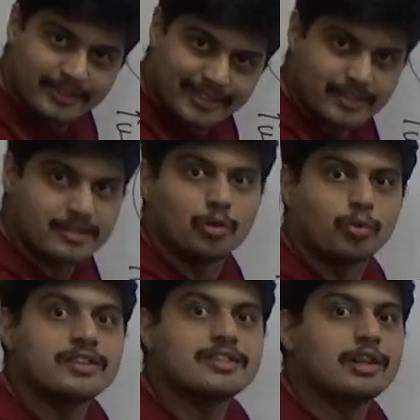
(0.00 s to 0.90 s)
This
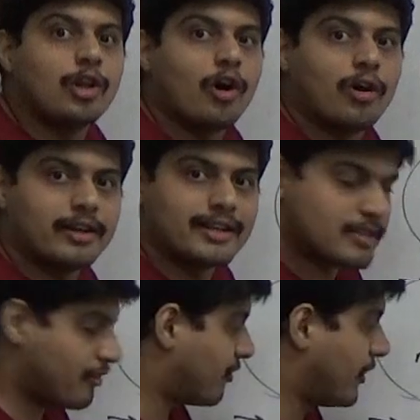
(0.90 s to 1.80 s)
Newton's law
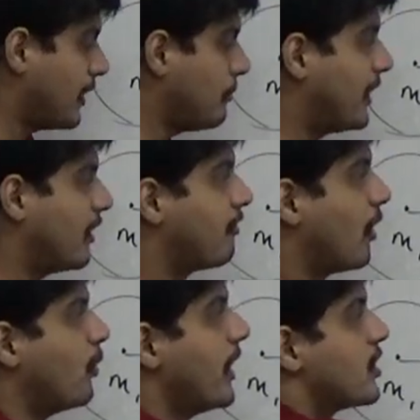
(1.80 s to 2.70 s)
is a fundamental
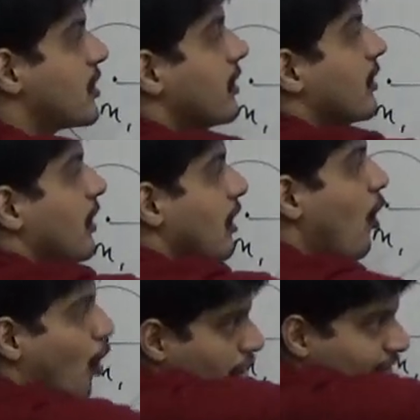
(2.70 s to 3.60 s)
foundation
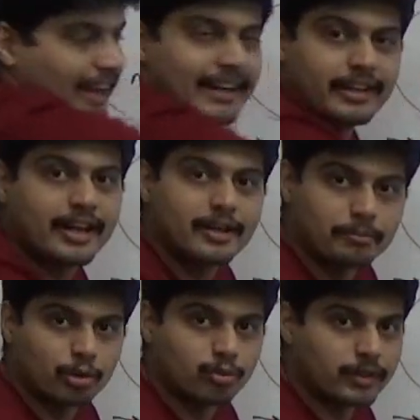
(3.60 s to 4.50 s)
of the
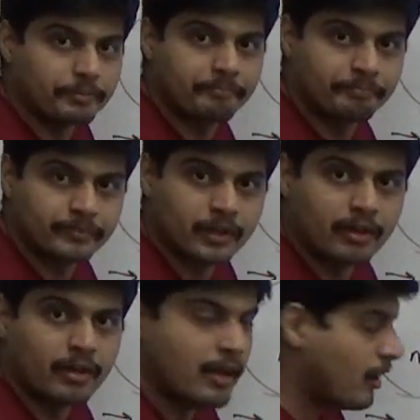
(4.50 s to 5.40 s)
entire maneuver.
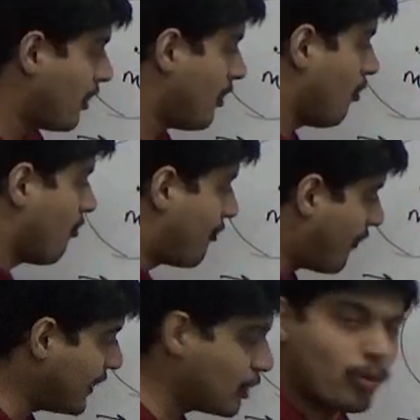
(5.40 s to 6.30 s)

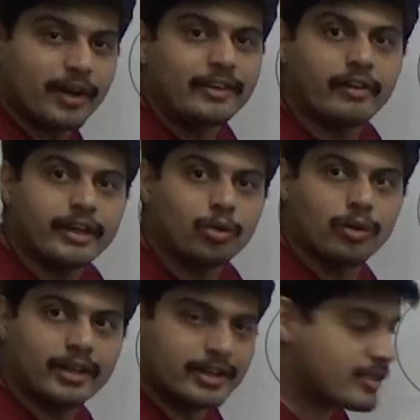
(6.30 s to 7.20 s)
When you are trying
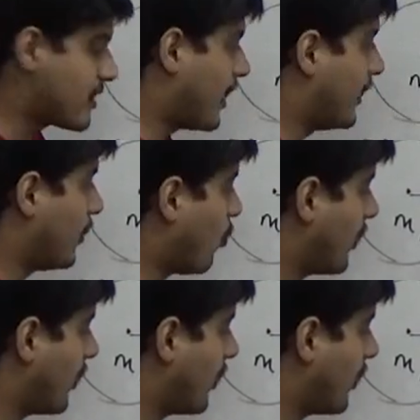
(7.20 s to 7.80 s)
to understand